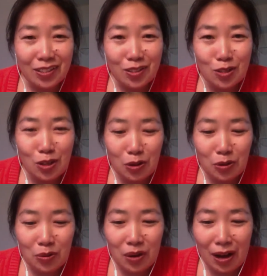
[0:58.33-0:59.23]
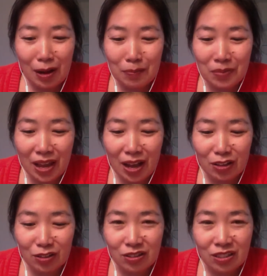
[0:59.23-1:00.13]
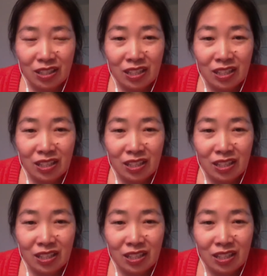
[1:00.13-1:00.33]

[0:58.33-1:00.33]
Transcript: So um, I'll